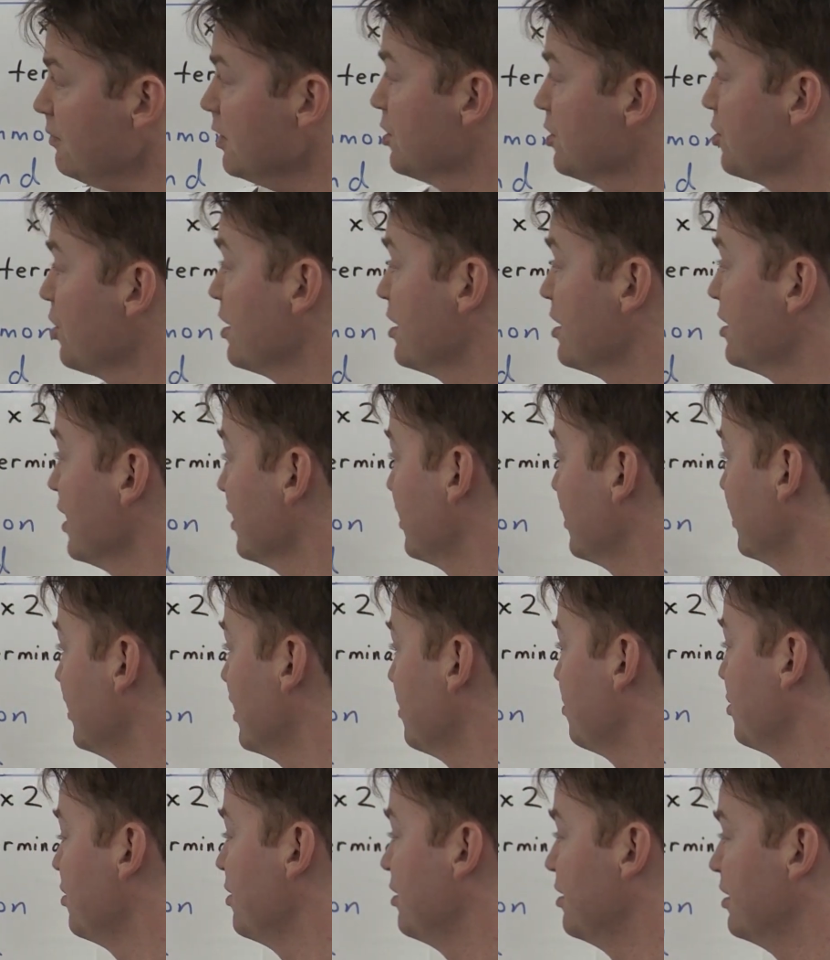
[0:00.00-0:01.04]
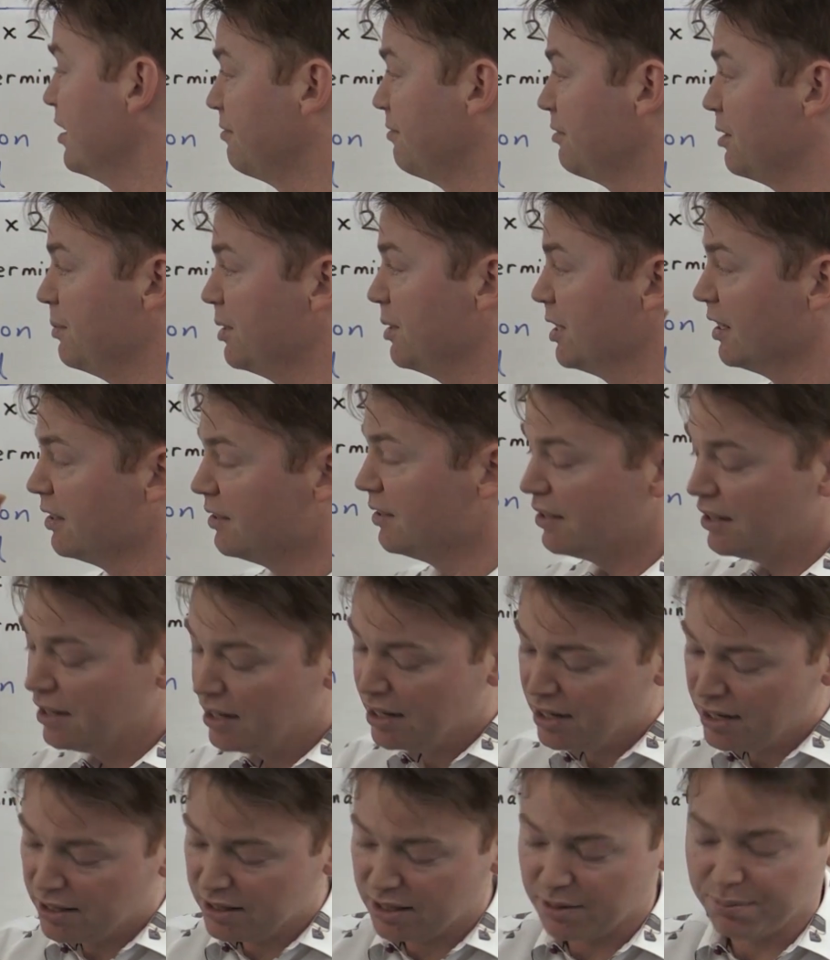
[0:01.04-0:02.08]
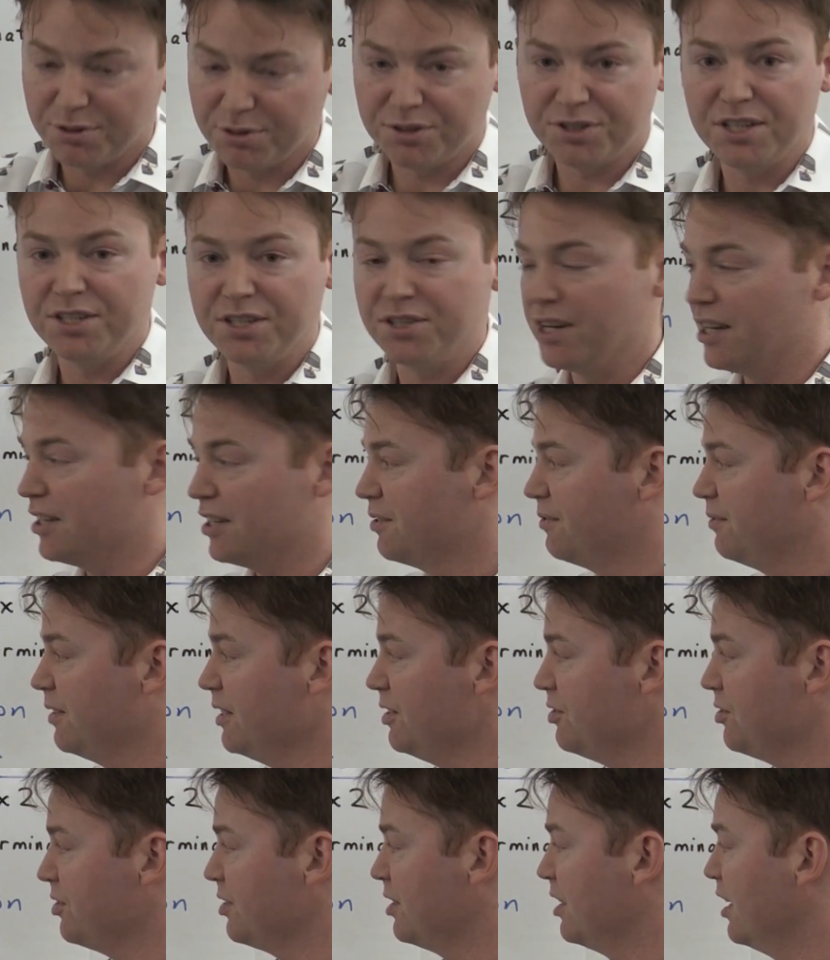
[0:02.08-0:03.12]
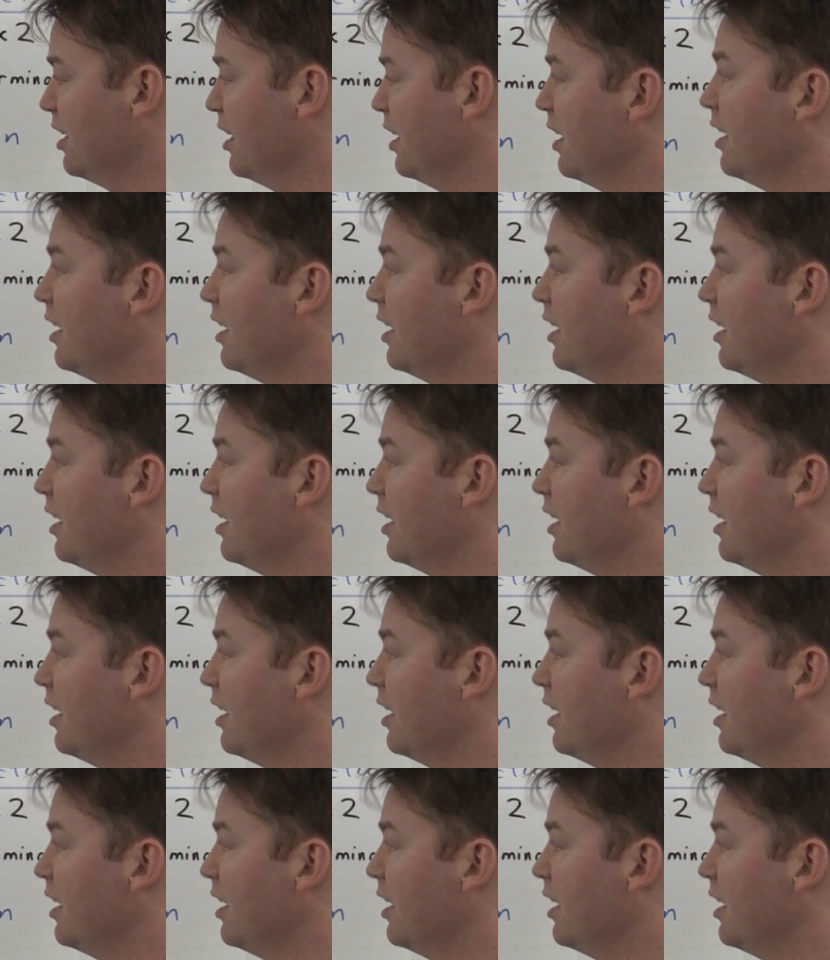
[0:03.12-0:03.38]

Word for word: So there's nothing left to, left to be done. The procedure has finished,